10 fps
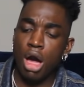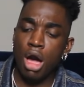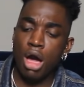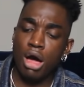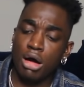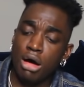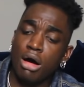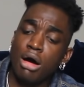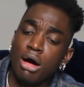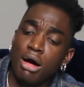
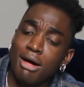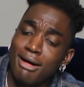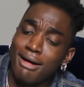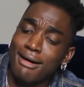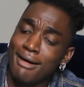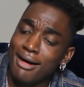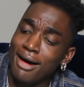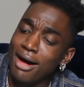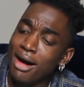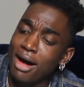
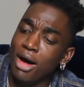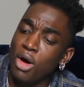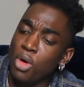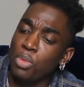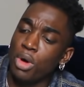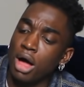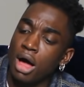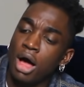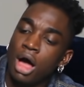Oh,